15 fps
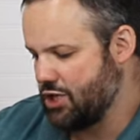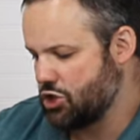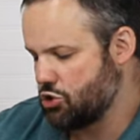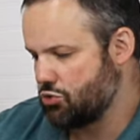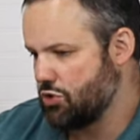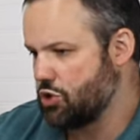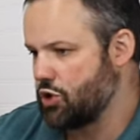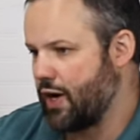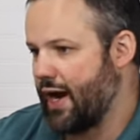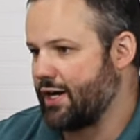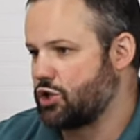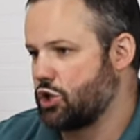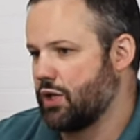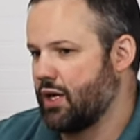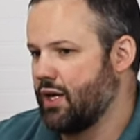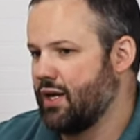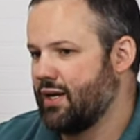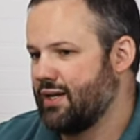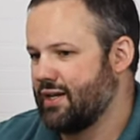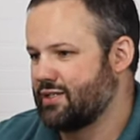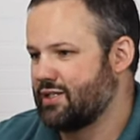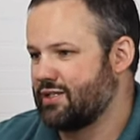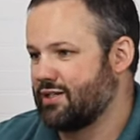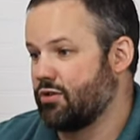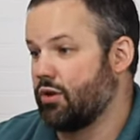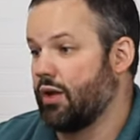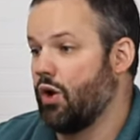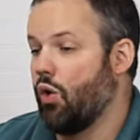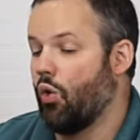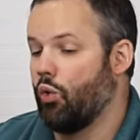these screws are actually
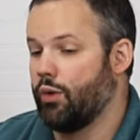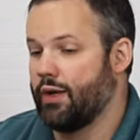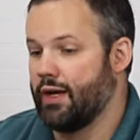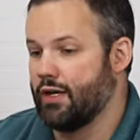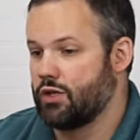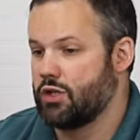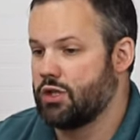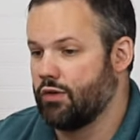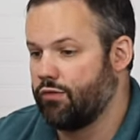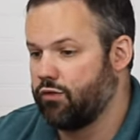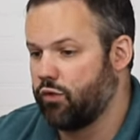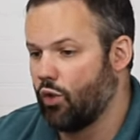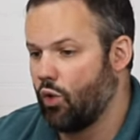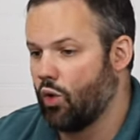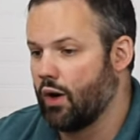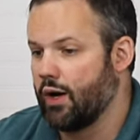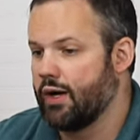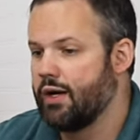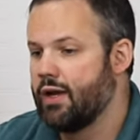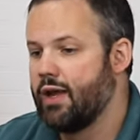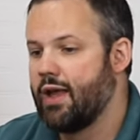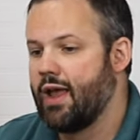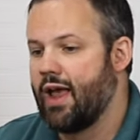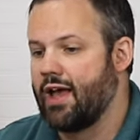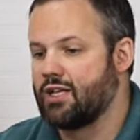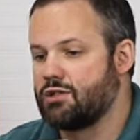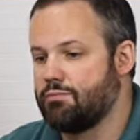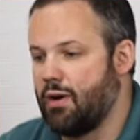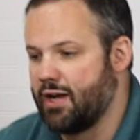necessarily holding it to the floor as